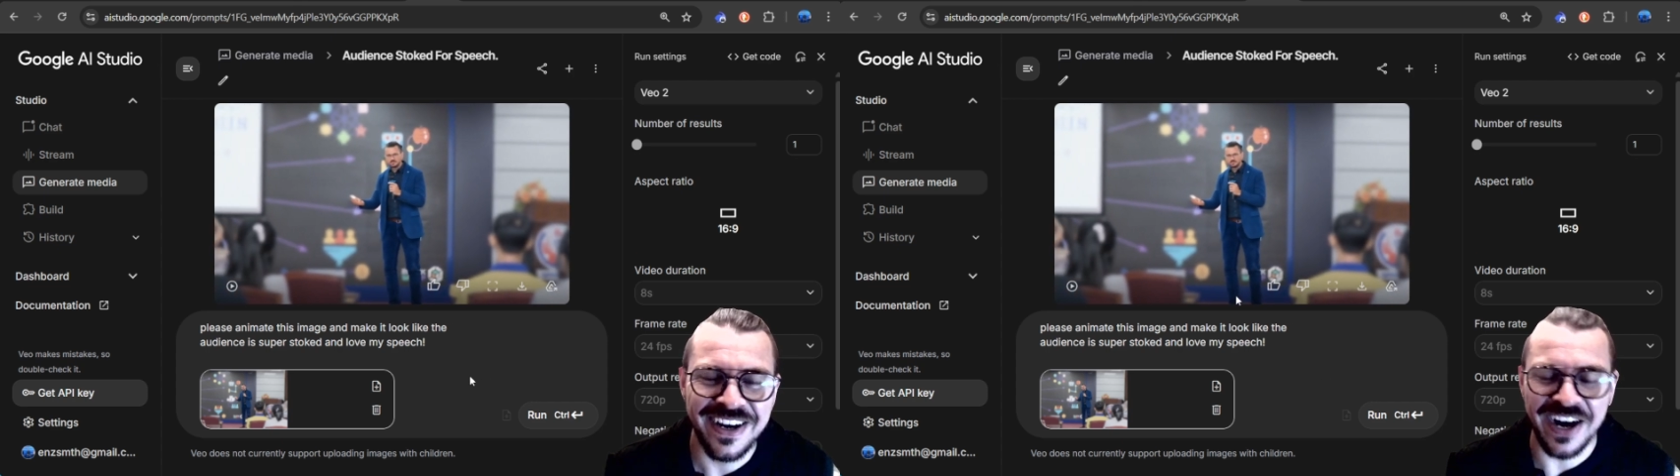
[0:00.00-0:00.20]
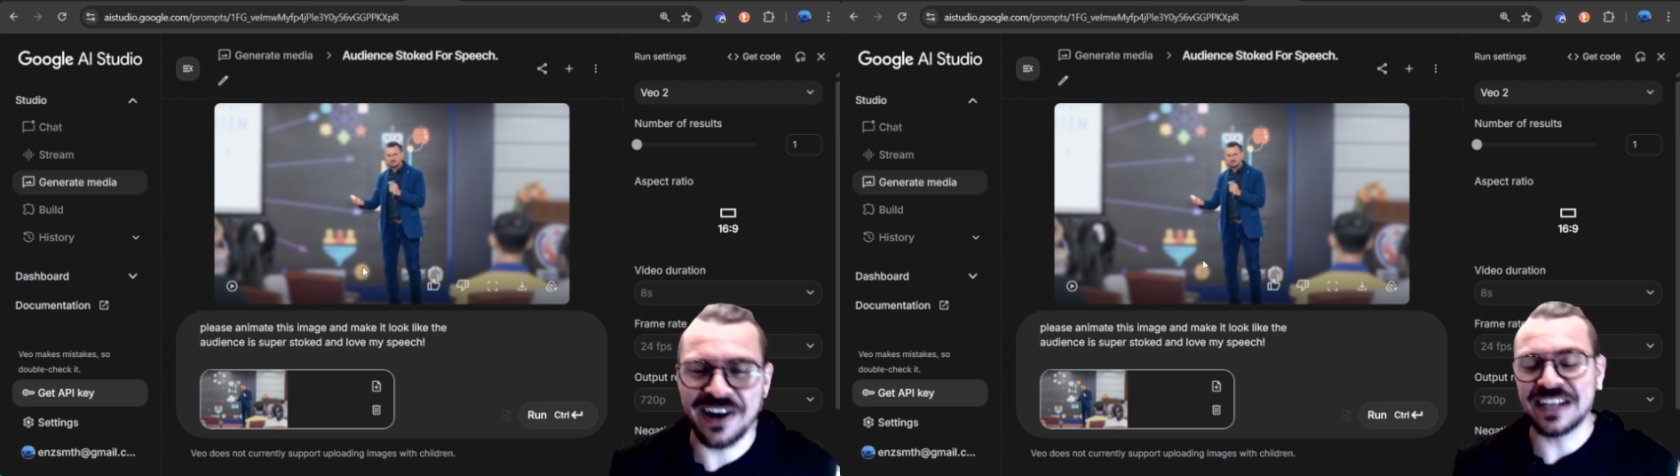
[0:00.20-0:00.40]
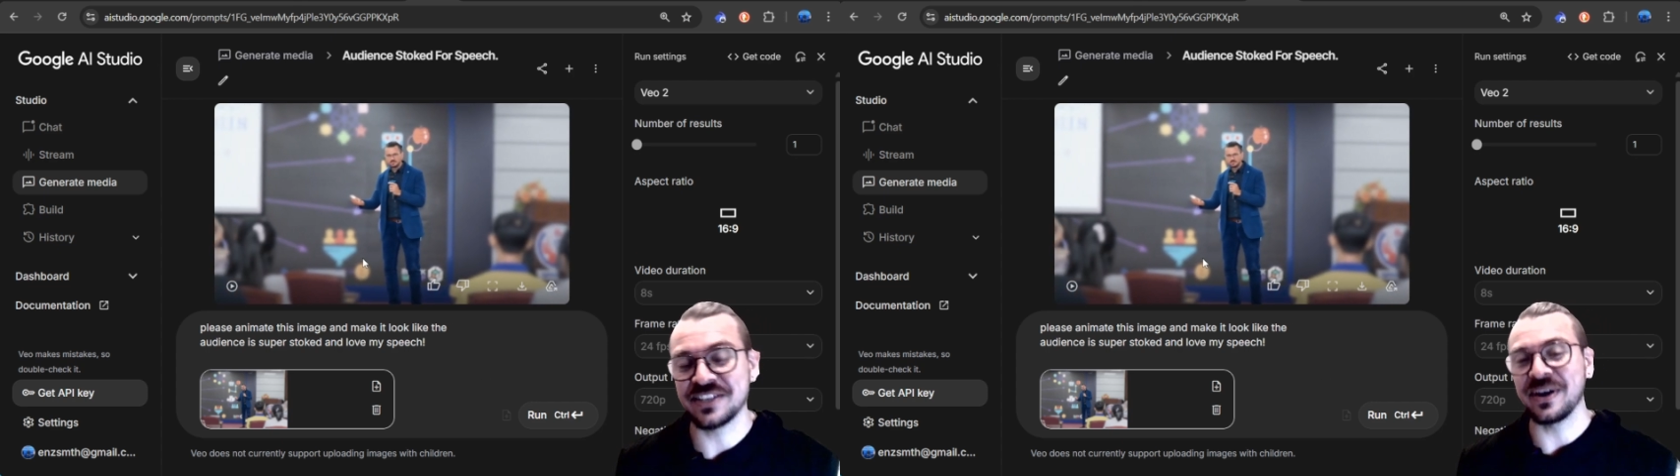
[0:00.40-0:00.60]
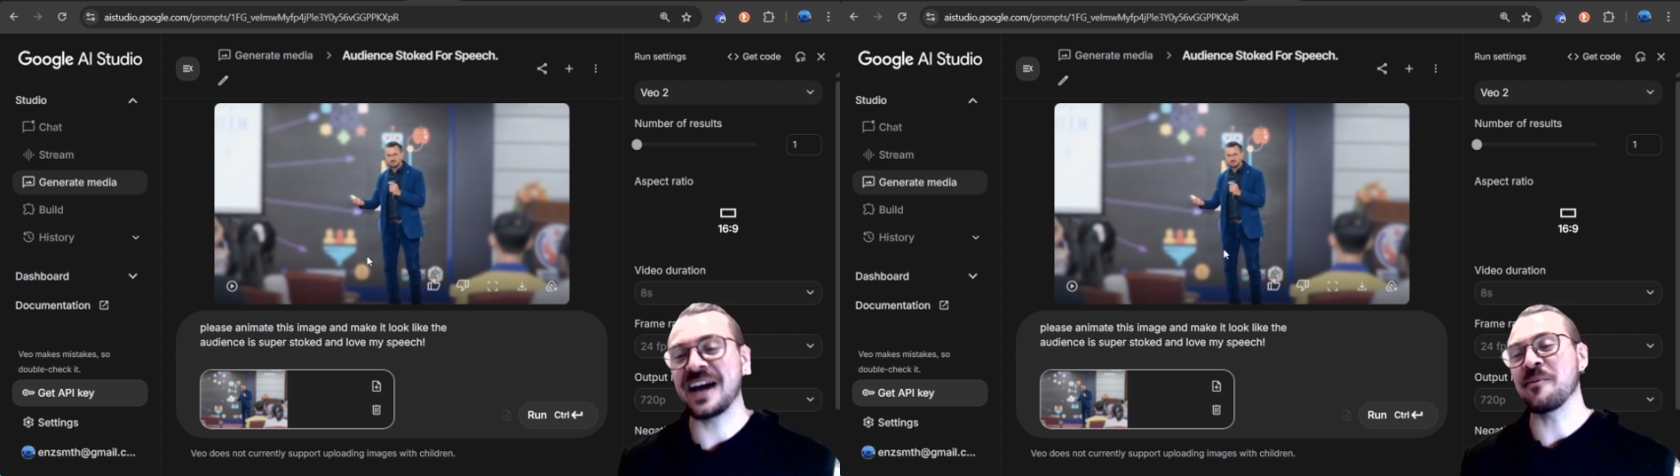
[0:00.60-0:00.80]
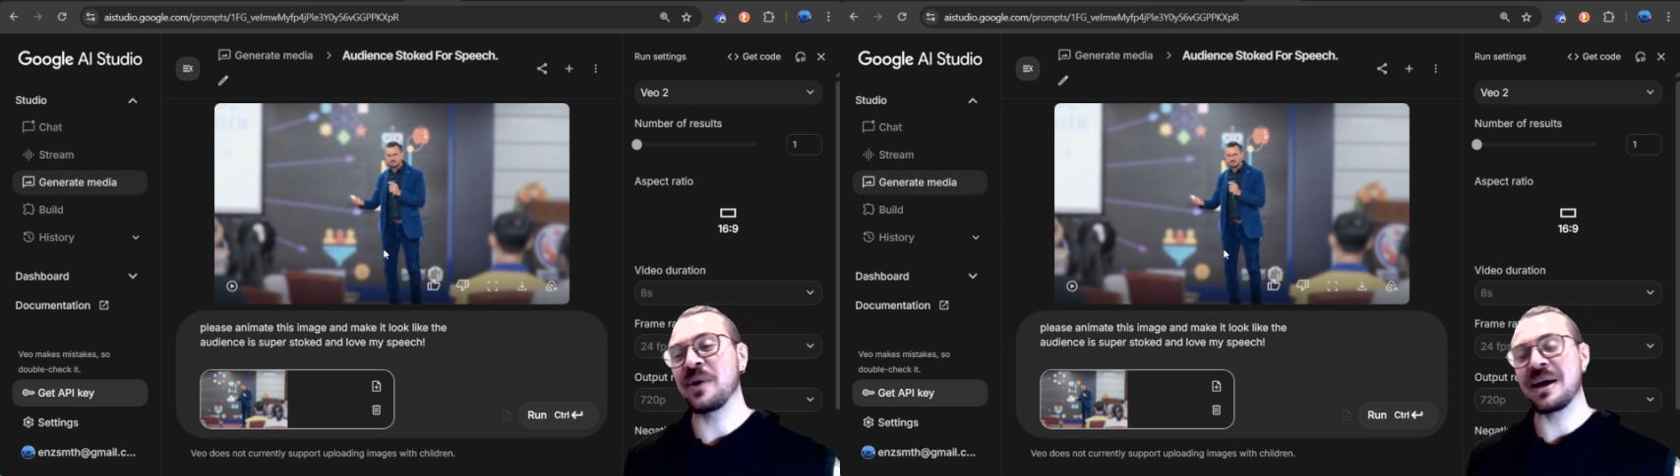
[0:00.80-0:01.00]
All right, so
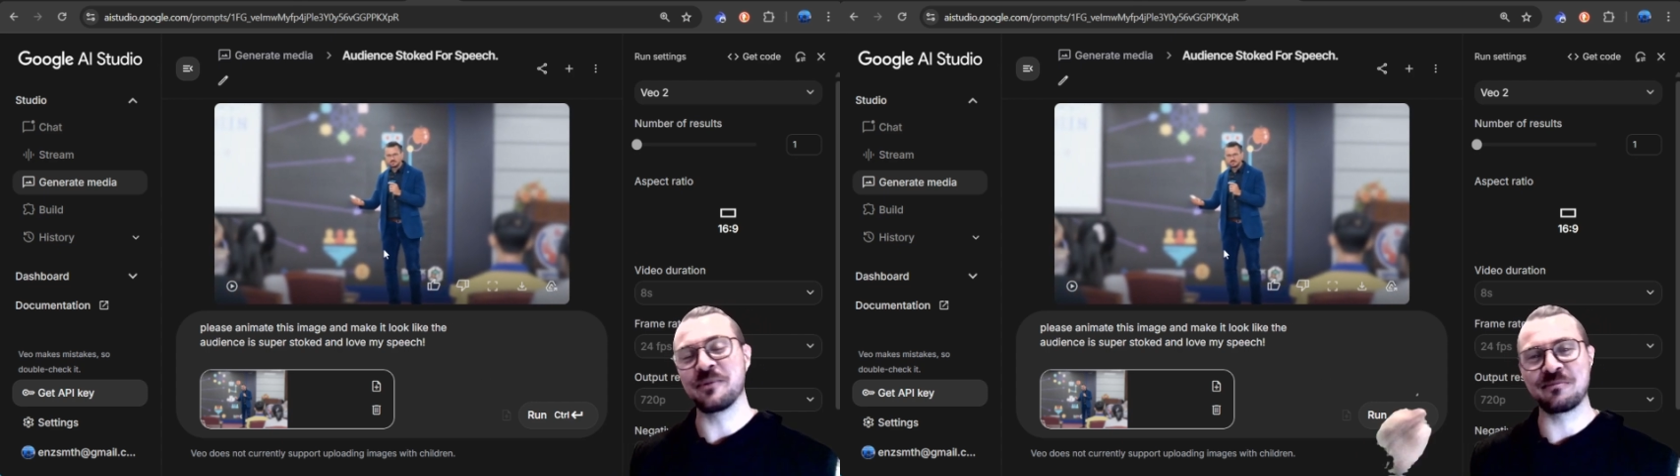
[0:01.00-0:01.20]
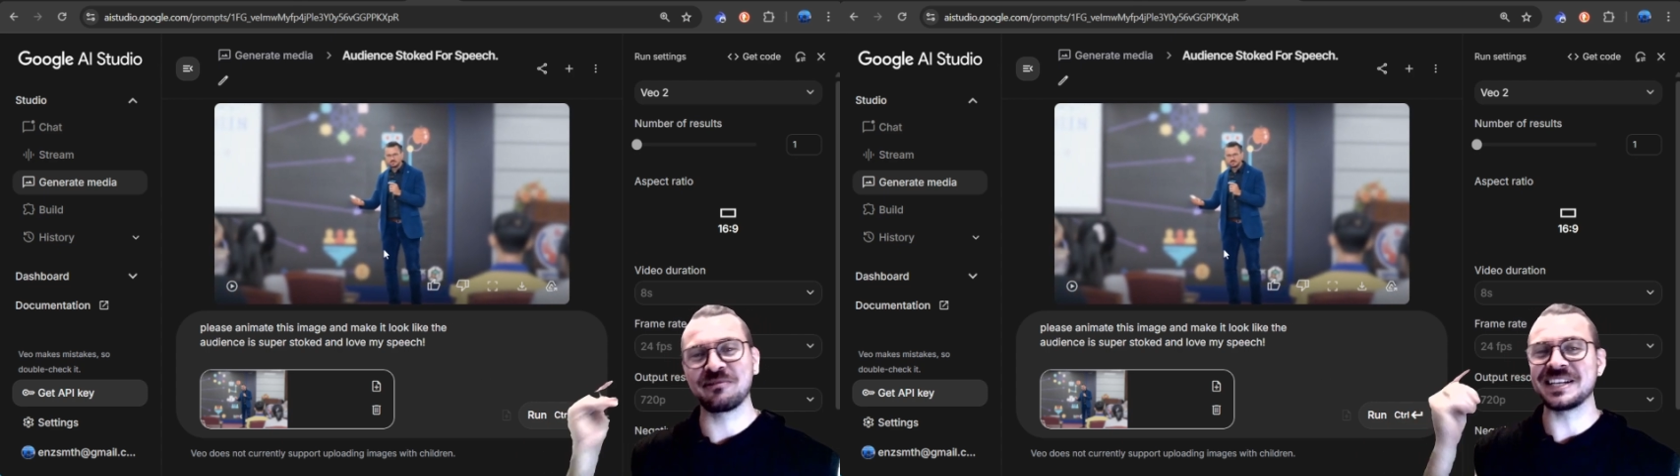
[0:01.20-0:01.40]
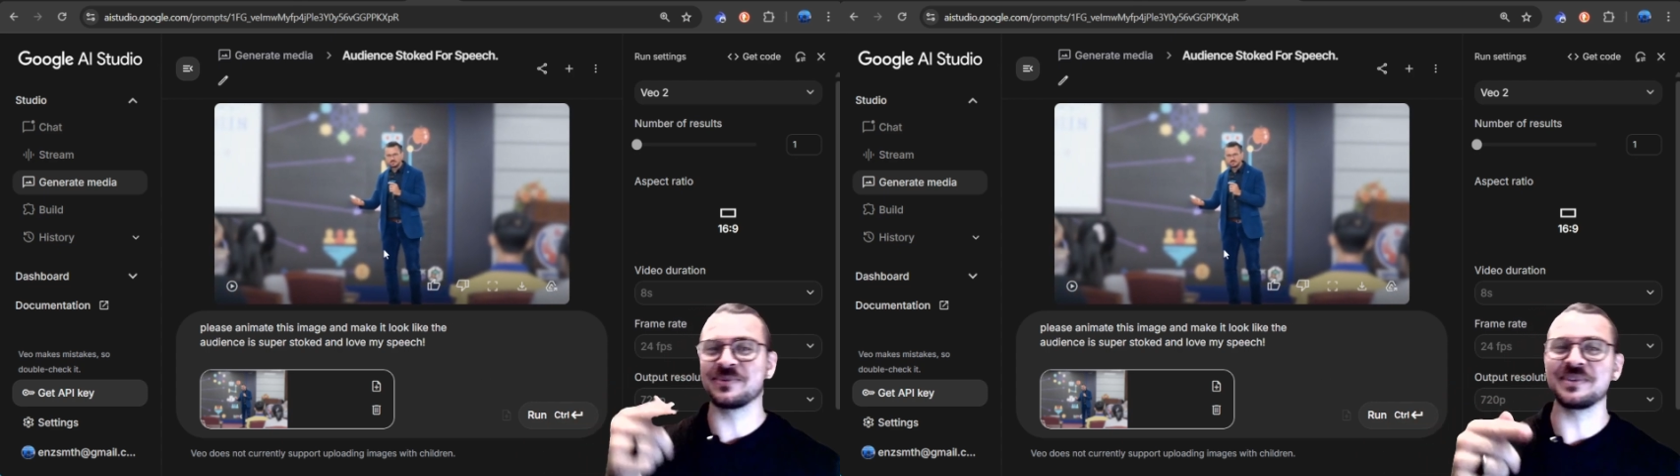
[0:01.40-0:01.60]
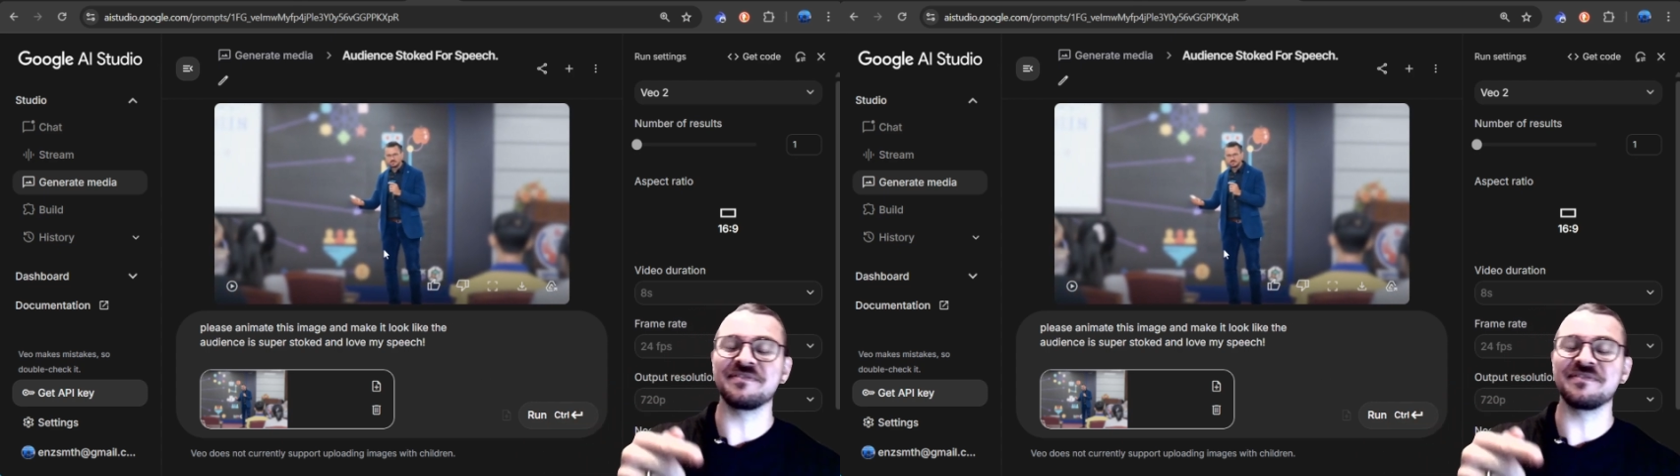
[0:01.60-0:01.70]
I'm way more impressed with